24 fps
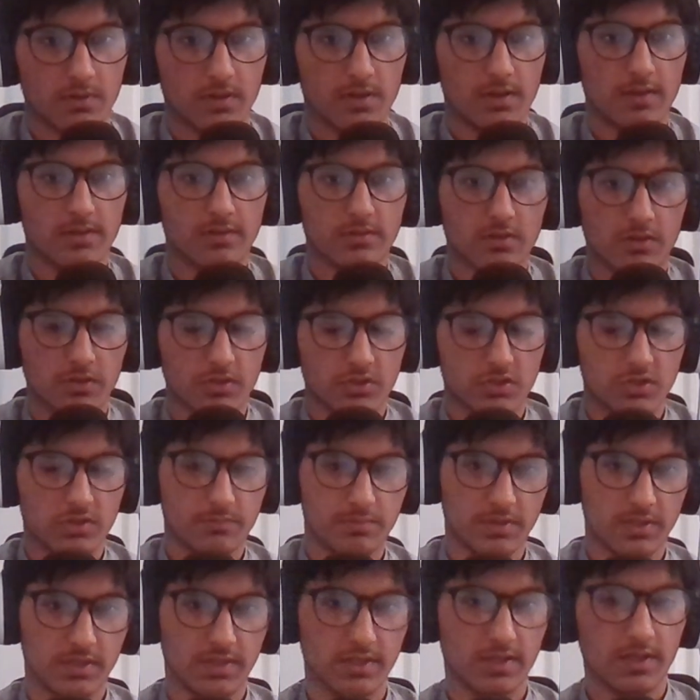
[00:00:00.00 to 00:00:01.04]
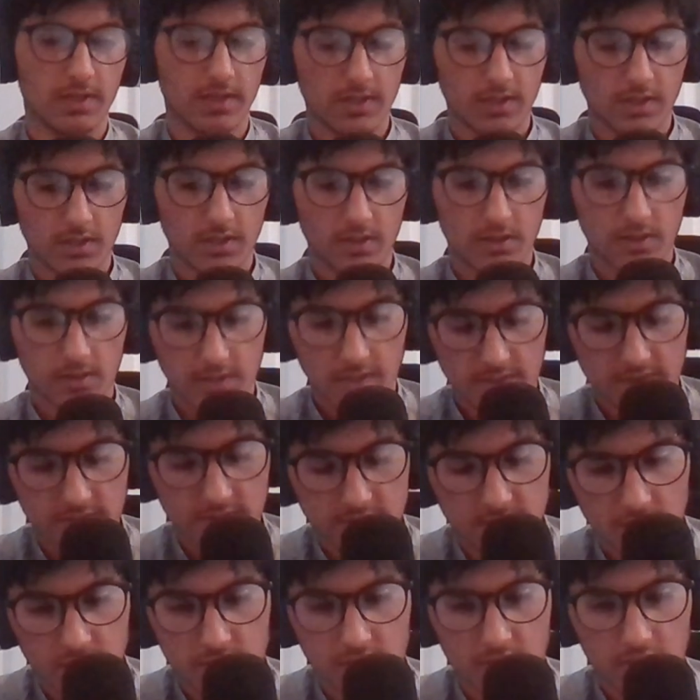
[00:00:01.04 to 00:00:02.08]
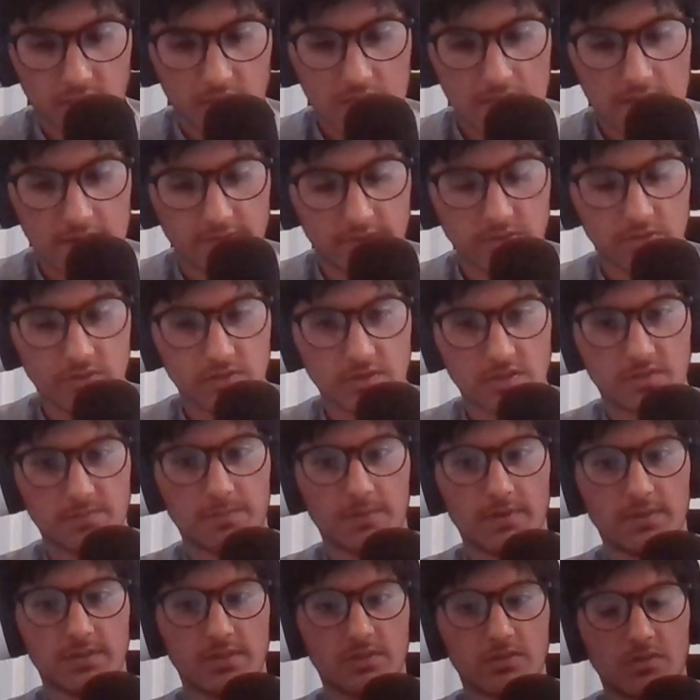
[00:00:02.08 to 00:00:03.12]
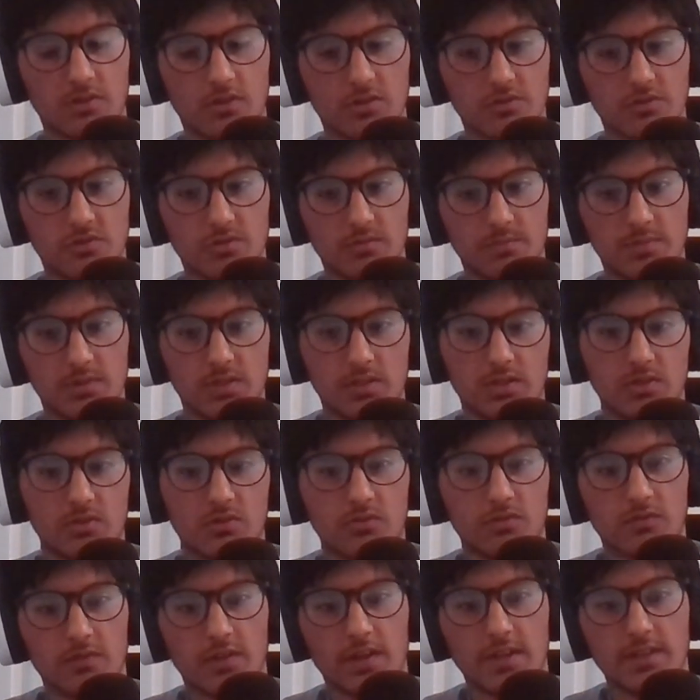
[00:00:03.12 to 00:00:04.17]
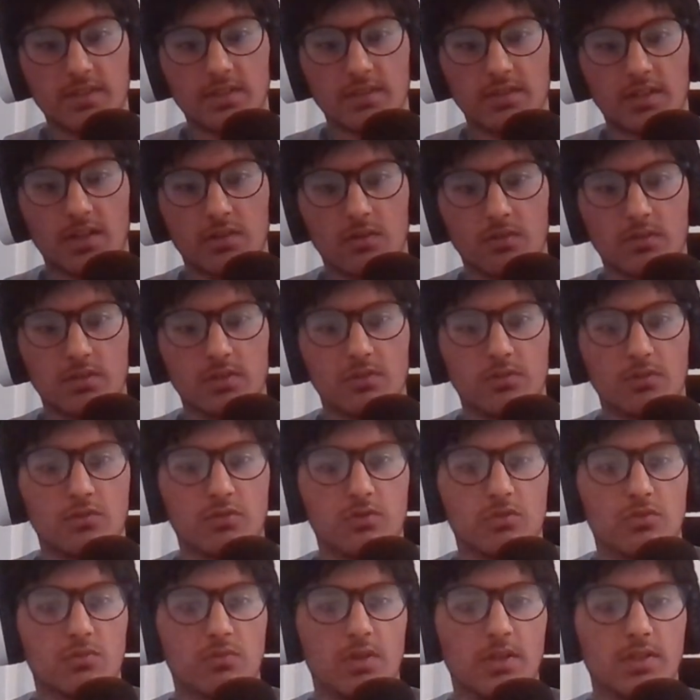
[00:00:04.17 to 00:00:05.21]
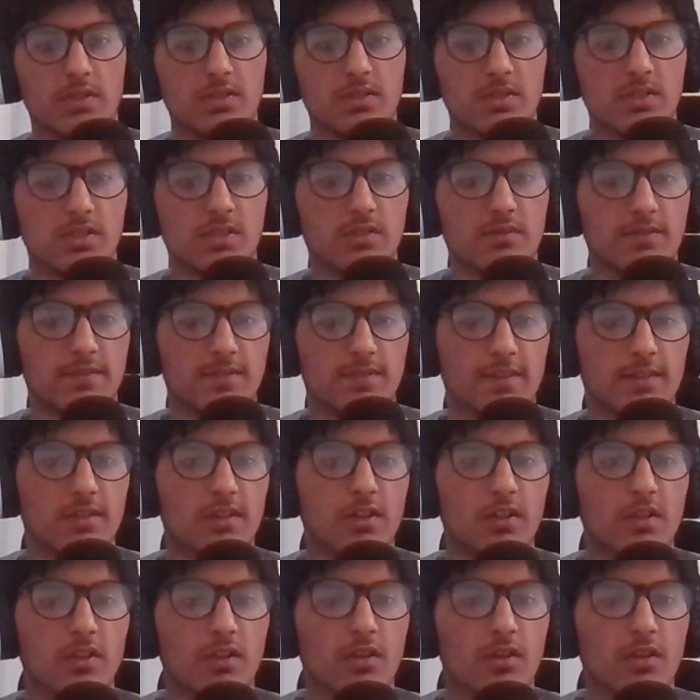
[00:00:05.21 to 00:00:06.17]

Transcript: is going to be let's say if user response is going to be greater than or equal to 20 say